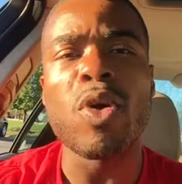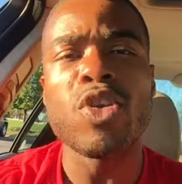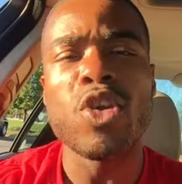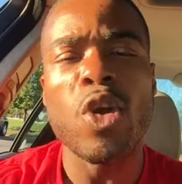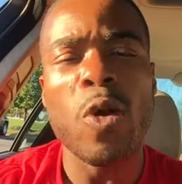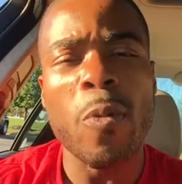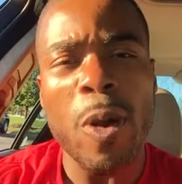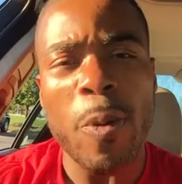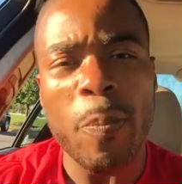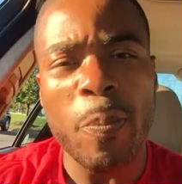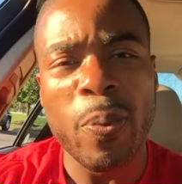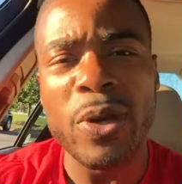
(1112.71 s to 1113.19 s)

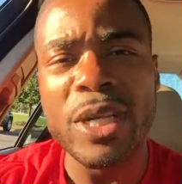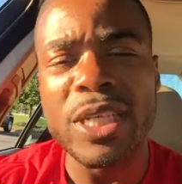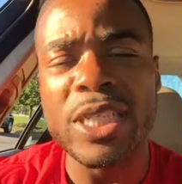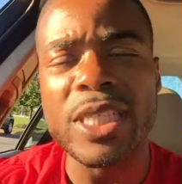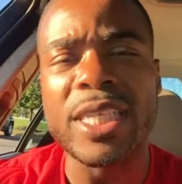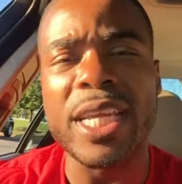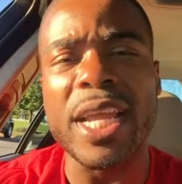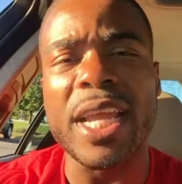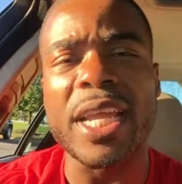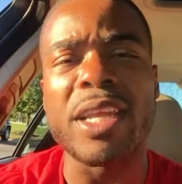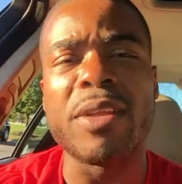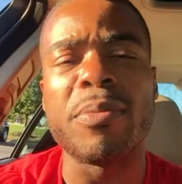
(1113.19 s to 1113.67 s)
You'll
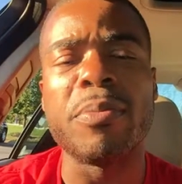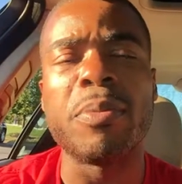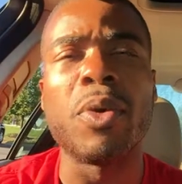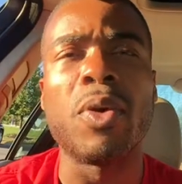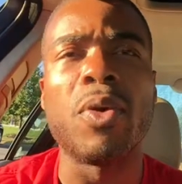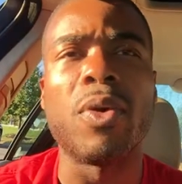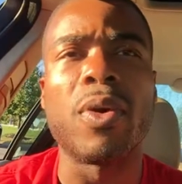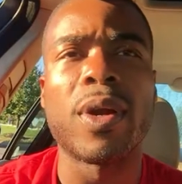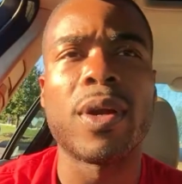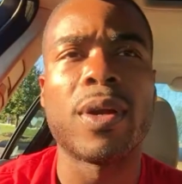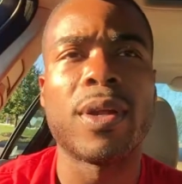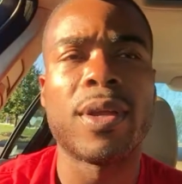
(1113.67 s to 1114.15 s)
appreciate it
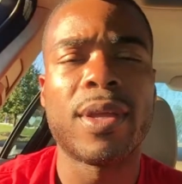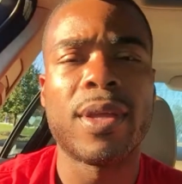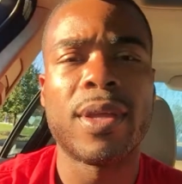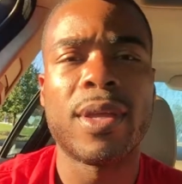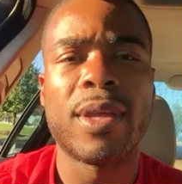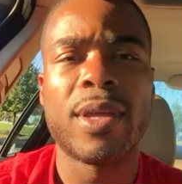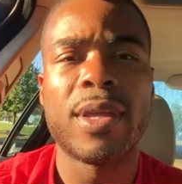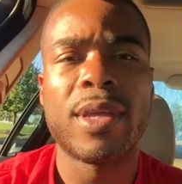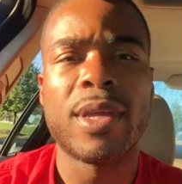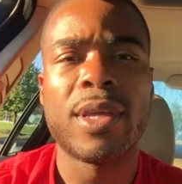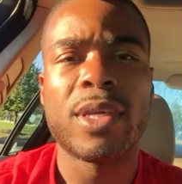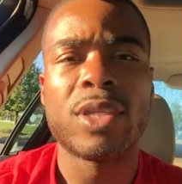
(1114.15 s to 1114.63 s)
more.
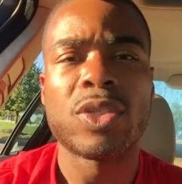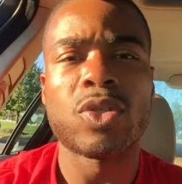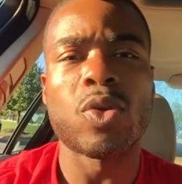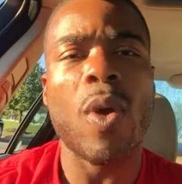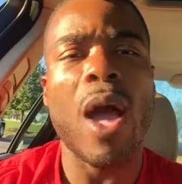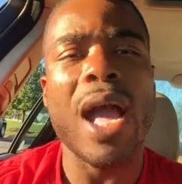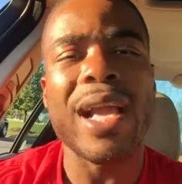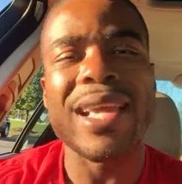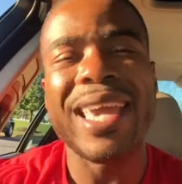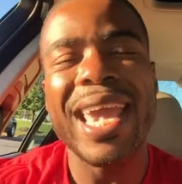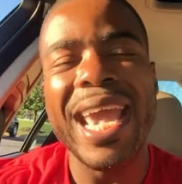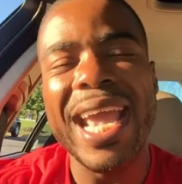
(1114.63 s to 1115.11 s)
So
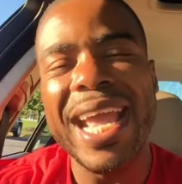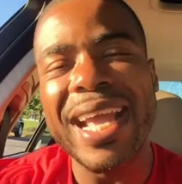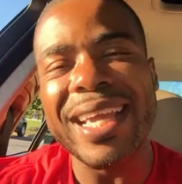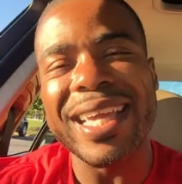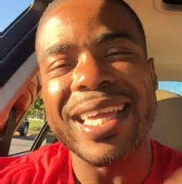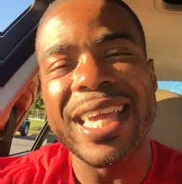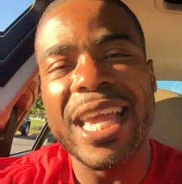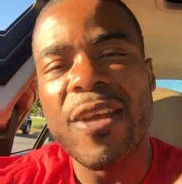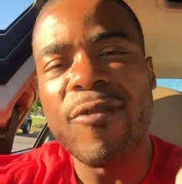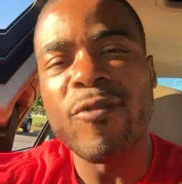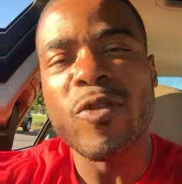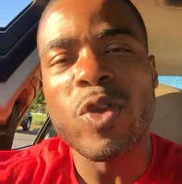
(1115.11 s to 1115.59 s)
I can't
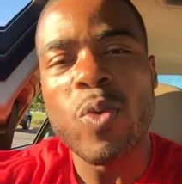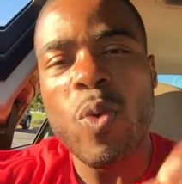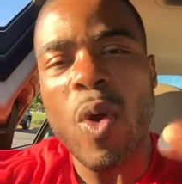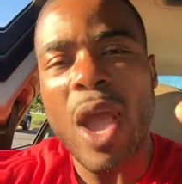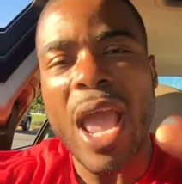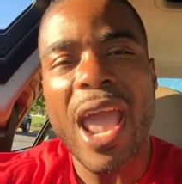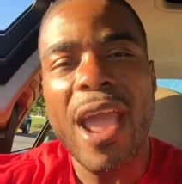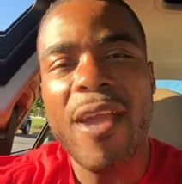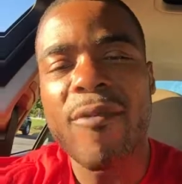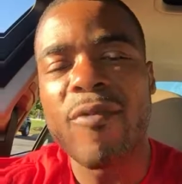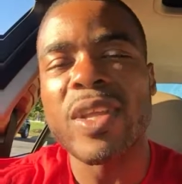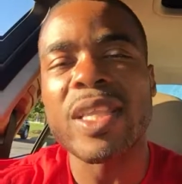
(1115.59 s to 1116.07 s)
give you
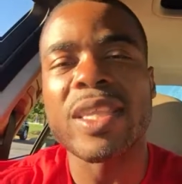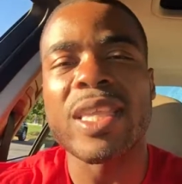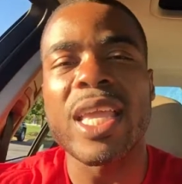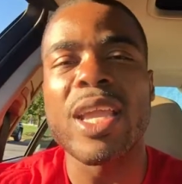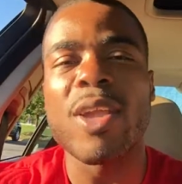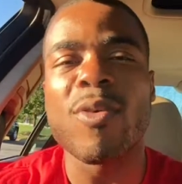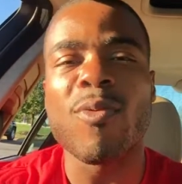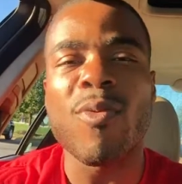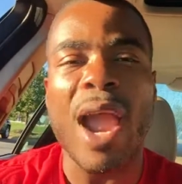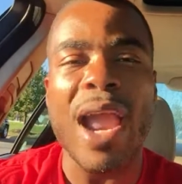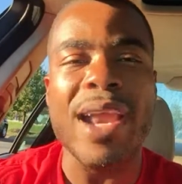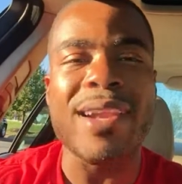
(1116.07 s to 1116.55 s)

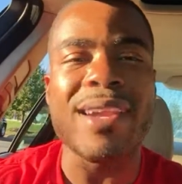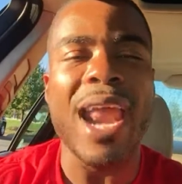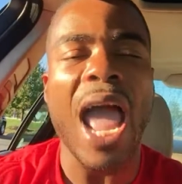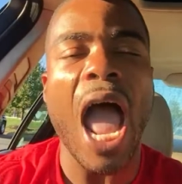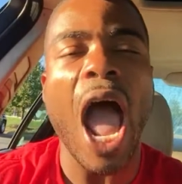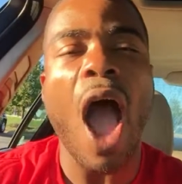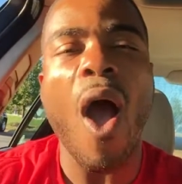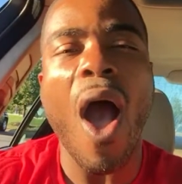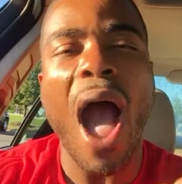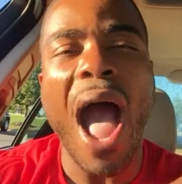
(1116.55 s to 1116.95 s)
everything right now.